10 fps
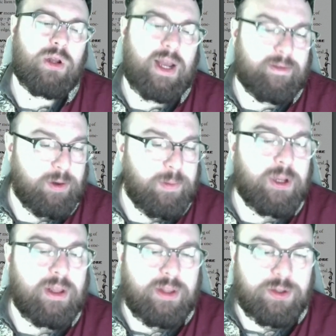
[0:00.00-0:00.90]
After
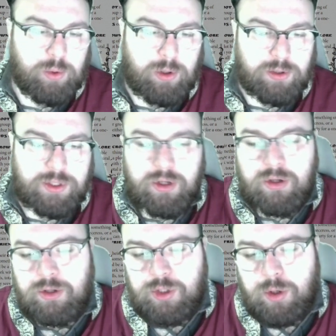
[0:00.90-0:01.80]
making these rolls,
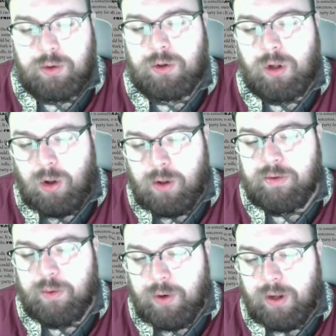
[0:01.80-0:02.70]
total all
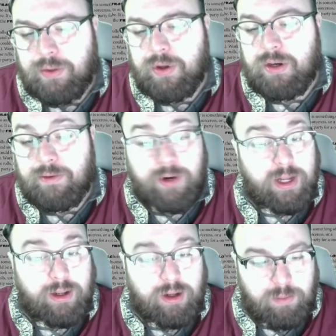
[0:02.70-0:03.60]
of the wealth and
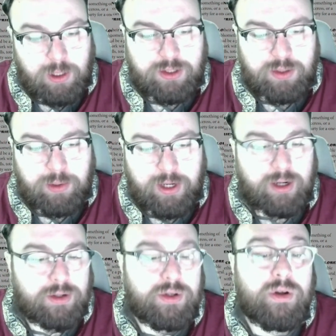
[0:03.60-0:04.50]
divide it amongst the
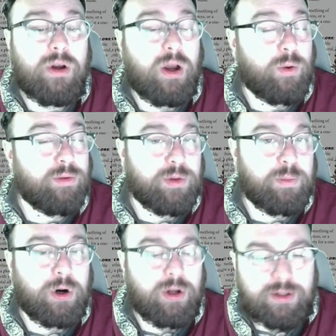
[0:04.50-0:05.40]
players, however the
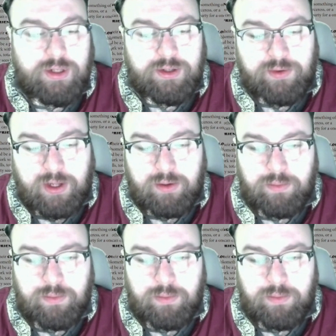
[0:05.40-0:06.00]
party sees fit.